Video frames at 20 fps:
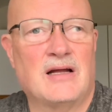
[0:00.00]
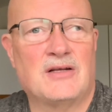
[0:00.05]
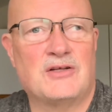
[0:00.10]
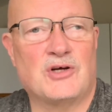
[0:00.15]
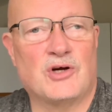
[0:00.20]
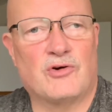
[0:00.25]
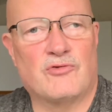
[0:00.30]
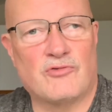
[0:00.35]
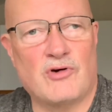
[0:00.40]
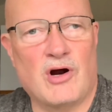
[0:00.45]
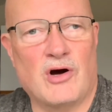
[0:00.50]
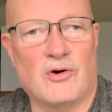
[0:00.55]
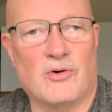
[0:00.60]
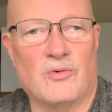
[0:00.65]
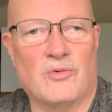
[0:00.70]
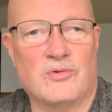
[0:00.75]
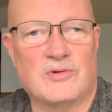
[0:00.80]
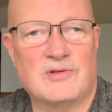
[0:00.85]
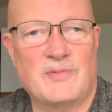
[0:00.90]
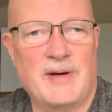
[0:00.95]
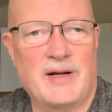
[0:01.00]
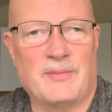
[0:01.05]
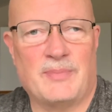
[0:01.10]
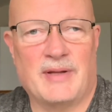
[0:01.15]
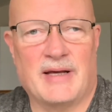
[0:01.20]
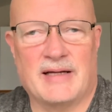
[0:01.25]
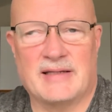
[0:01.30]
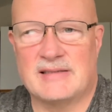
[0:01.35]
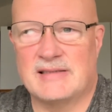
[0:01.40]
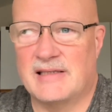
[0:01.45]
to grow tomato
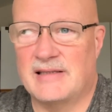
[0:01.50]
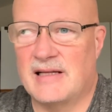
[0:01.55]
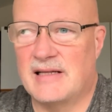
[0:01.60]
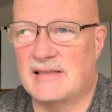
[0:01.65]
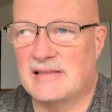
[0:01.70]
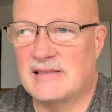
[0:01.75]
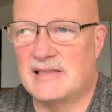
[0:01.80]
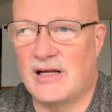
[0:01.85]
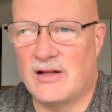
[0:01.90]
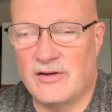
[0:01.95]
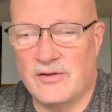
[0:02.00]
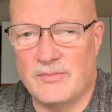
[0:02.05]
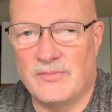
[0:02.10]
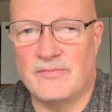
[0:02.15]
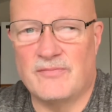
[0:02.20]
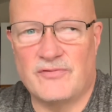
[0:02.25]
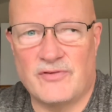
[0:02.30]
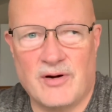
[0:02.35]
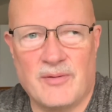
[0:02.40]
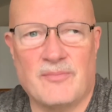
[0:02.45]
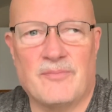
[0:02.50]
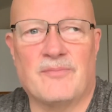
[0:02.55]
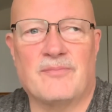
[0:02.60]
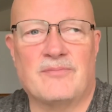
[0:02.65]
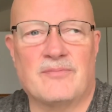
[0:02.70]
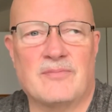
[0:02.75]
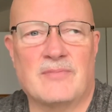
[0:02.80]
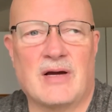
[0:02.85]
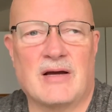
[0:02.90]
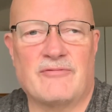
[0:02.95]
plants and then sell them from
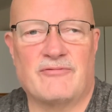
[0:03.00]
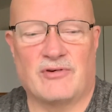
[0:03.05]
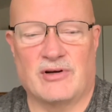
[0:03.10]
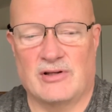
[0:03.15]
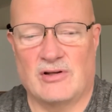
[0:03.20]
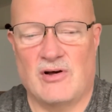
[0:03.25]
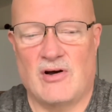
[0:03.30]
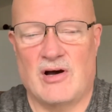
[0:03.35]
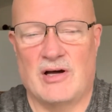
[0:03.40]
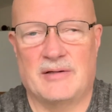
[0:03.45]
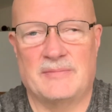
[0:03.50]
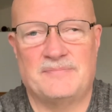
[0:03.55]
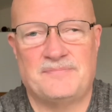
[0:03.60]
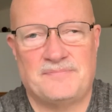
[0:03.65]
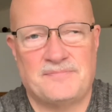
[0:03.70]
my front lawn.